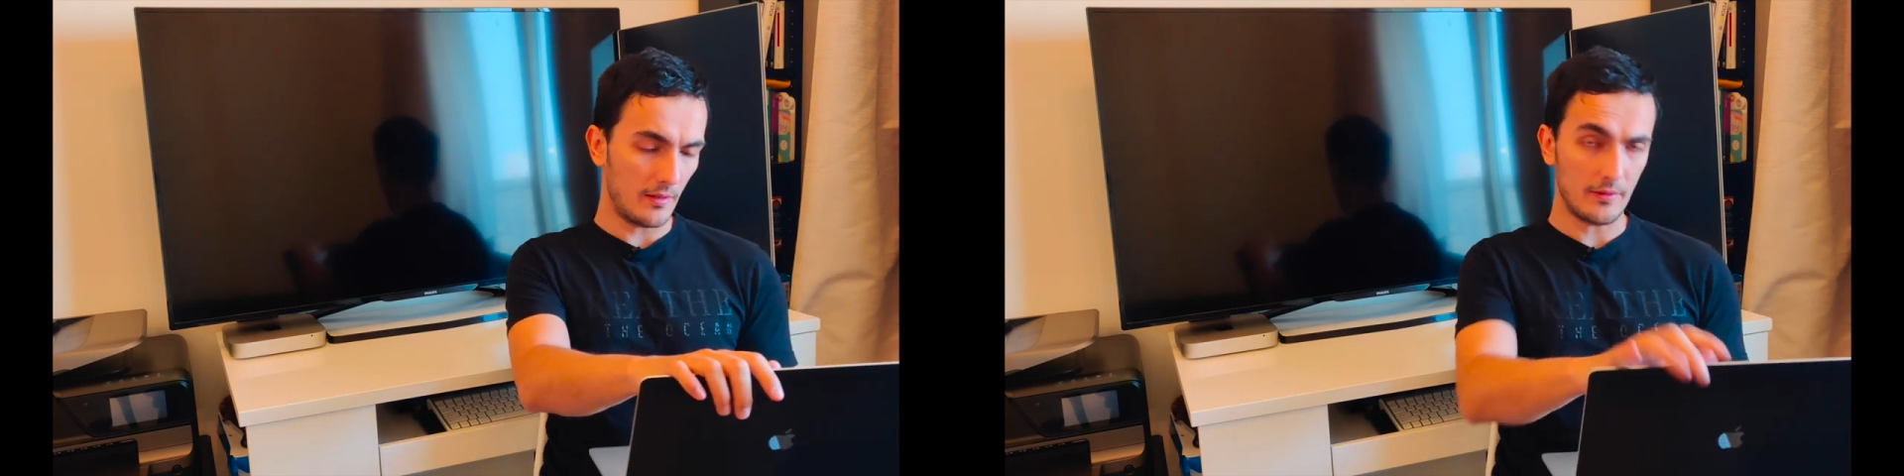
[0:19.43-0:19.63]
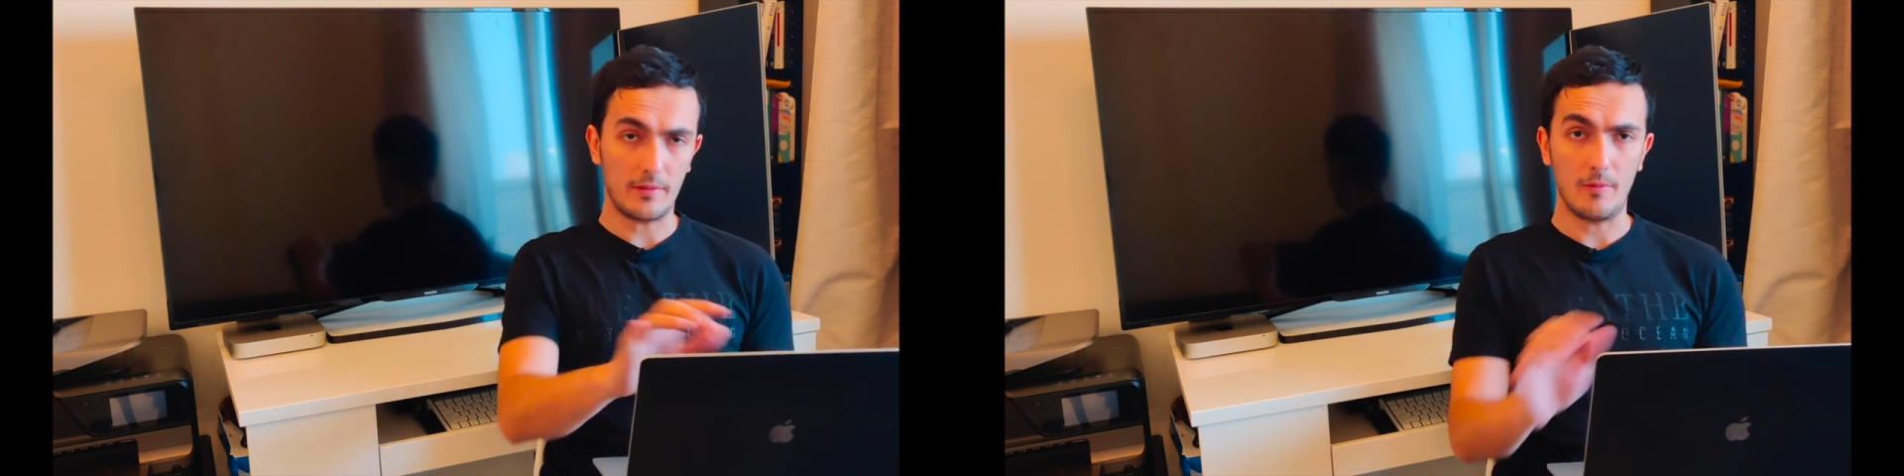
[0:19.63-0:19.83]

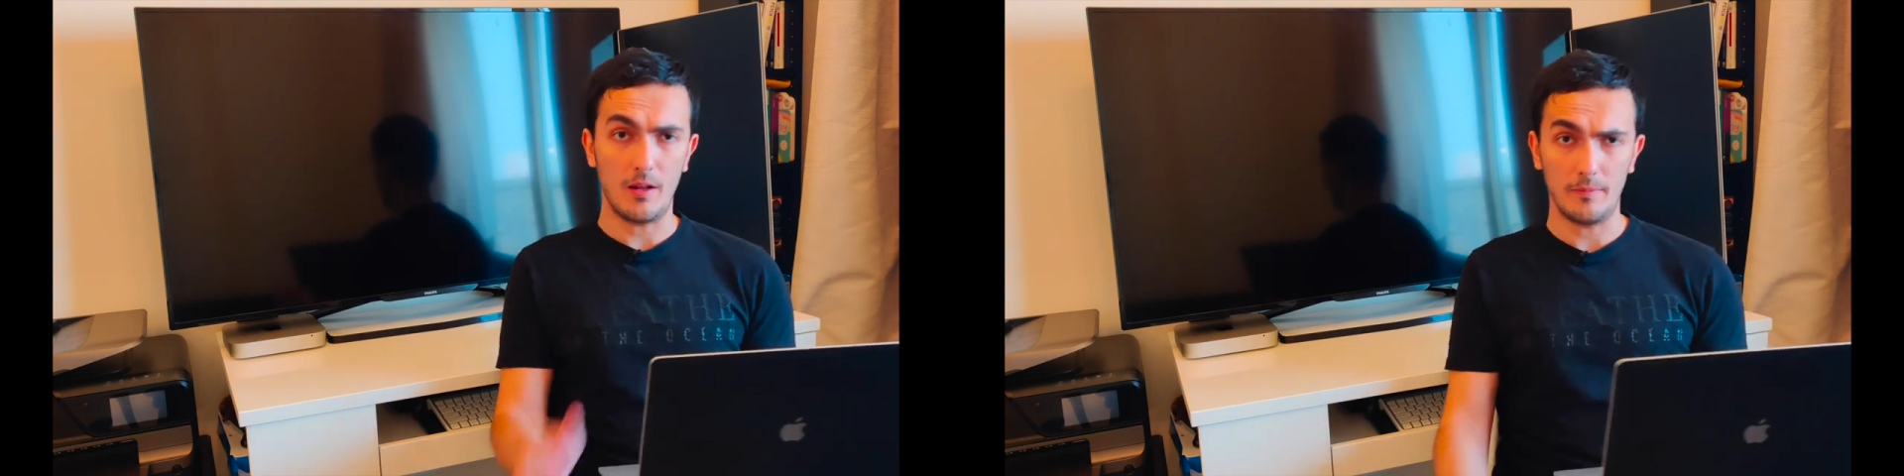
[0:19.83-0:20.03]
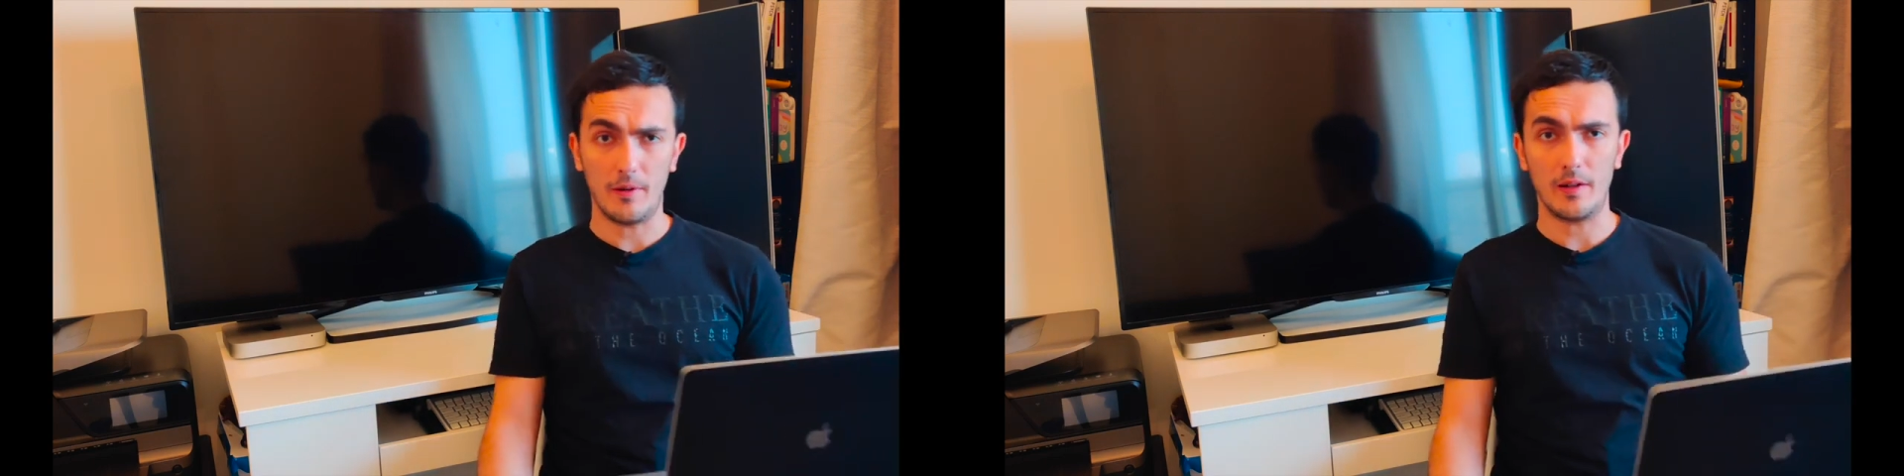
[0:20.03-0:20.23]
other
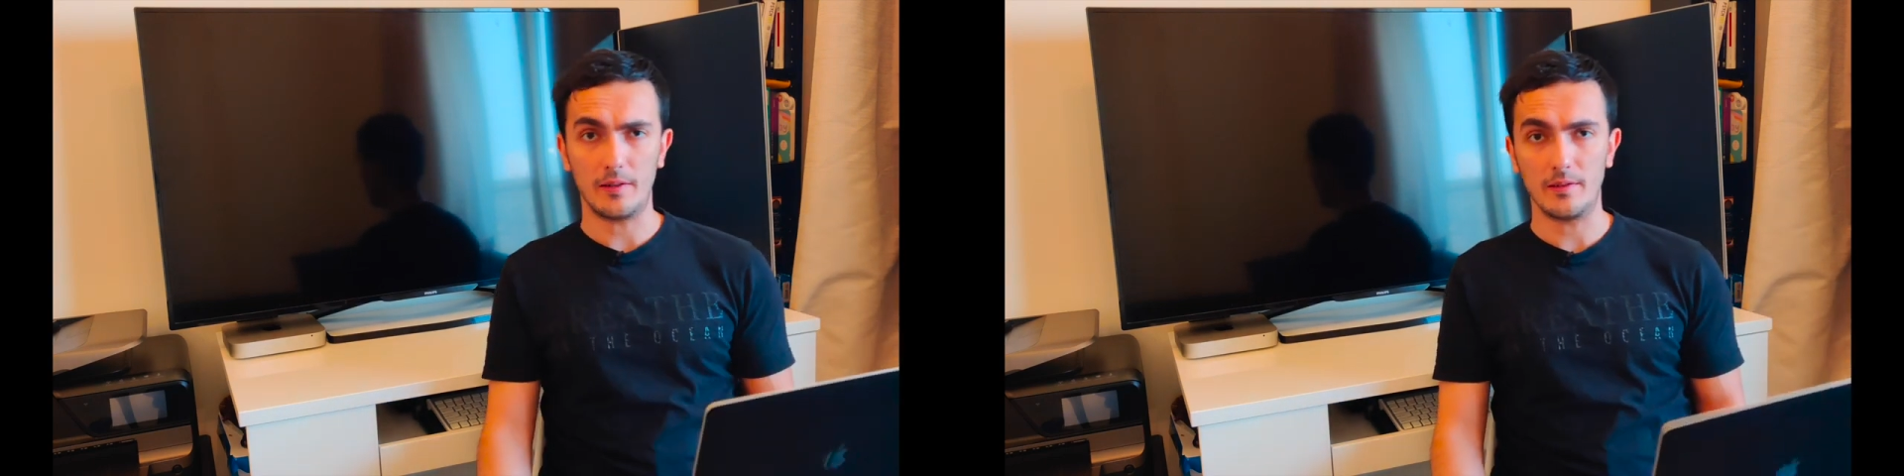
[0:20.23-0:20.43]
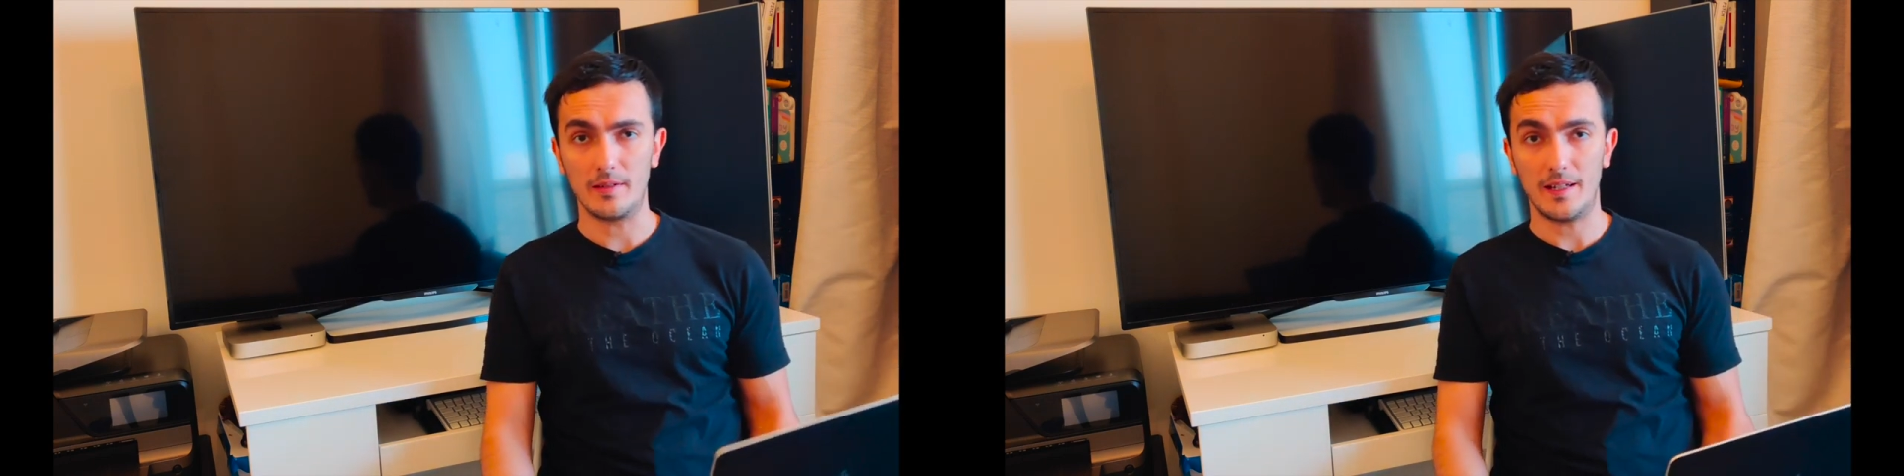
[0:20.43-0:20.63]
small particles